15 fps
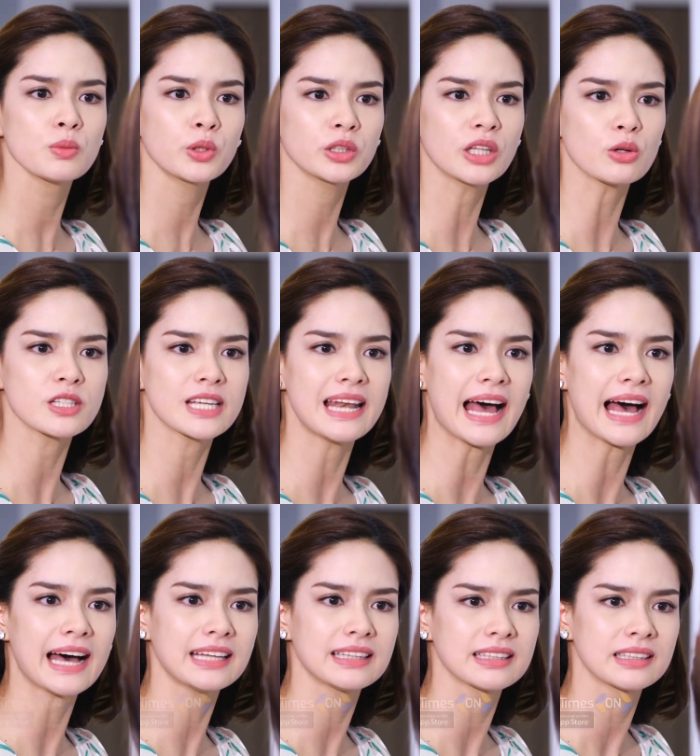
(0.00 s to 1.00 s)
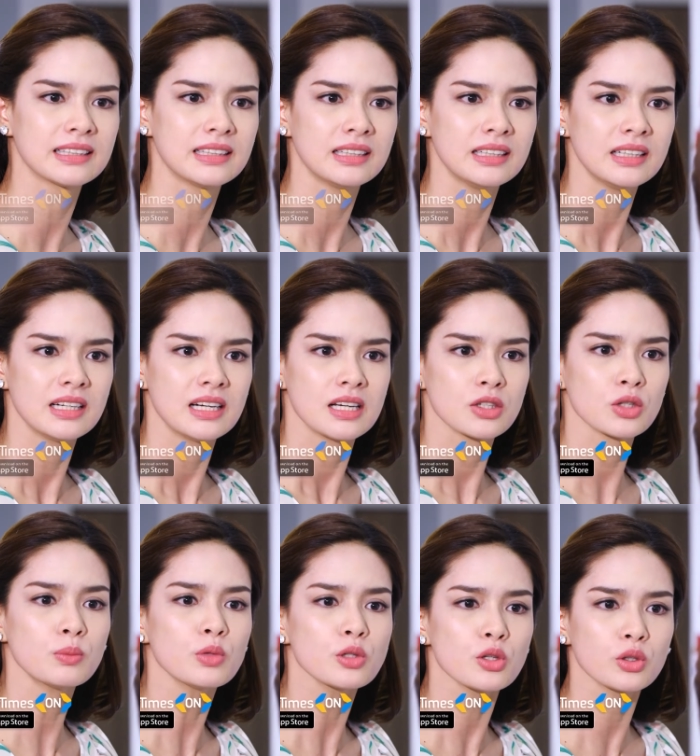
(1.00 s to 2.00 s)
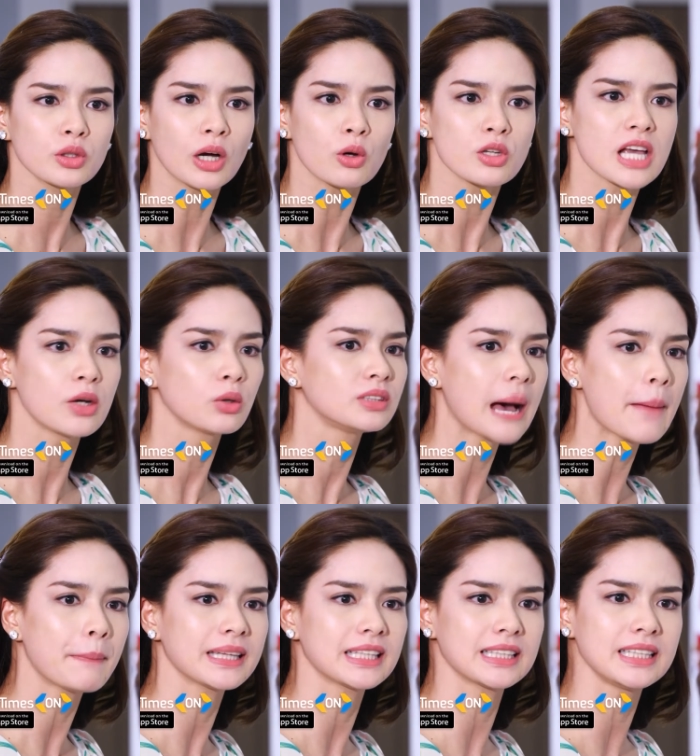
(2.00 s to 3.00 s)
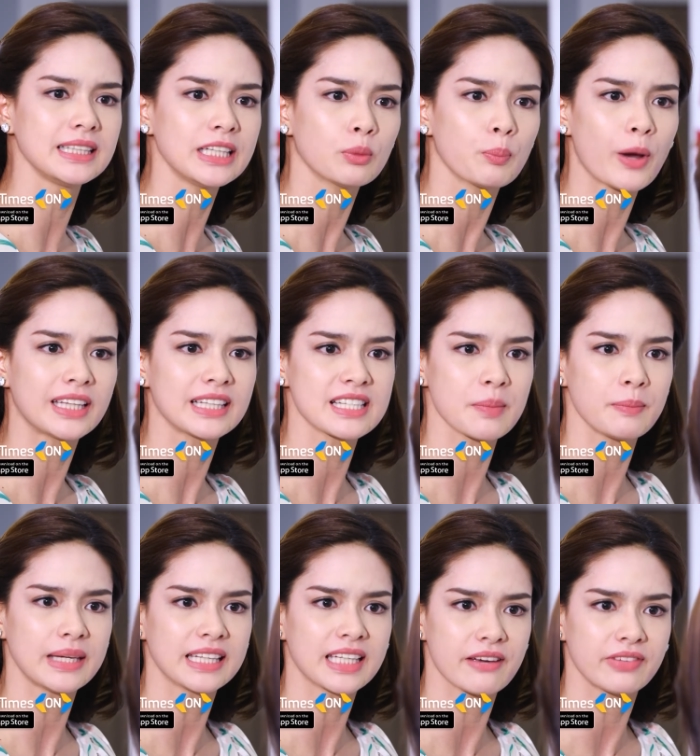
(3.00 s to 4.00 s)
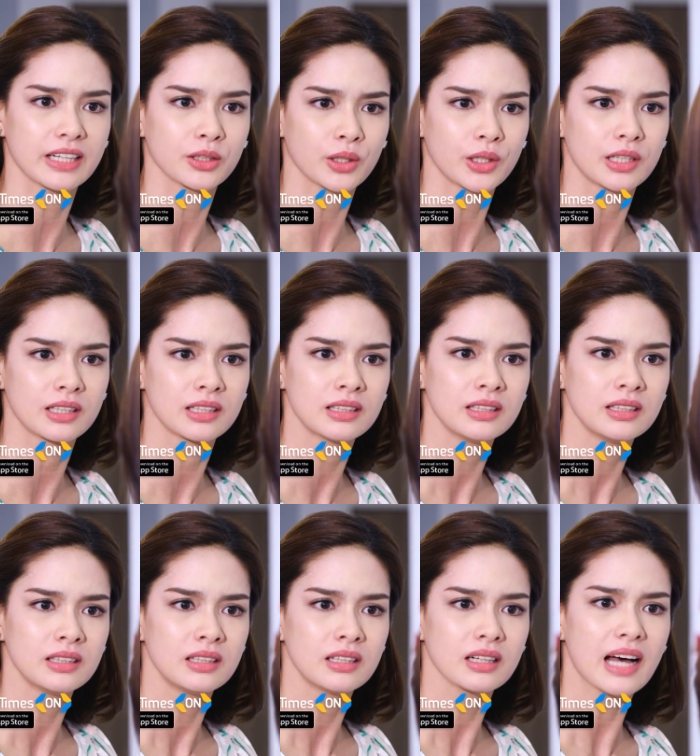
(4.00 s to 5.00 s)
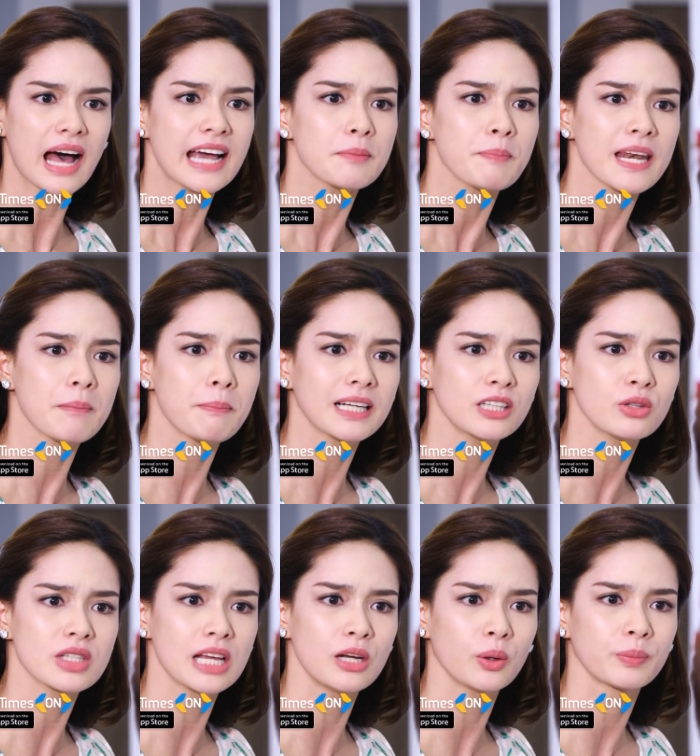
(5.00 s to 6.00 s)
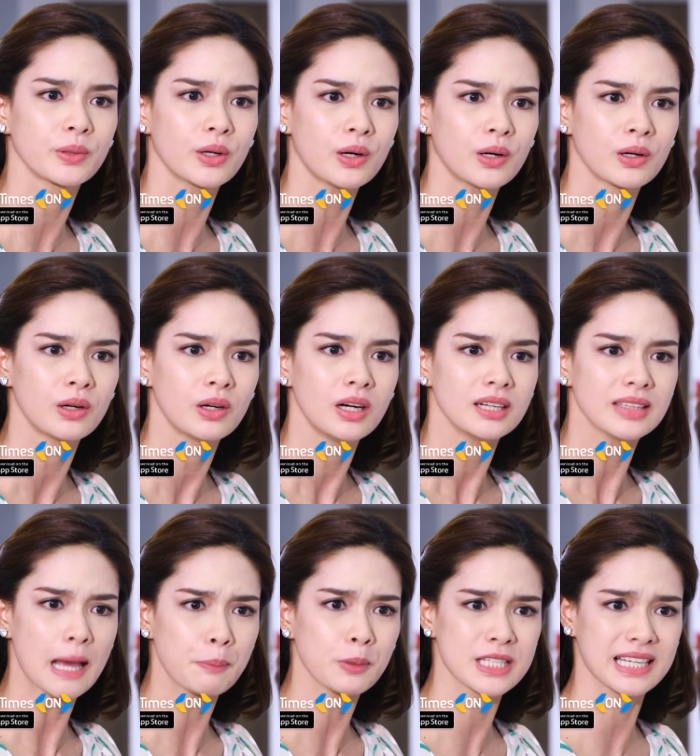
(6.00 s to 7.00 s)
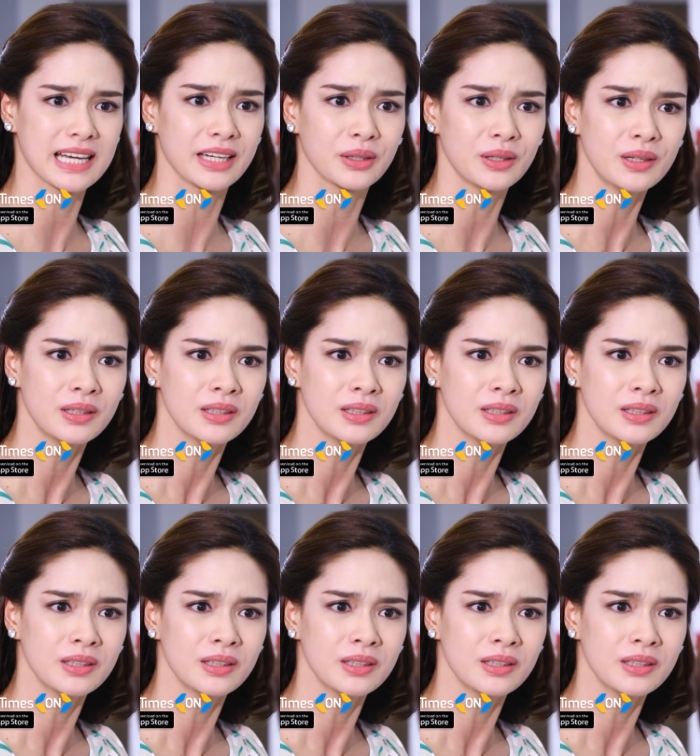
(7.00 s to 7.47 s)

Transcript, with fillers: I followed the rules. I've done everything I could not to tell the truth to Victor, even though it really hurt me. How about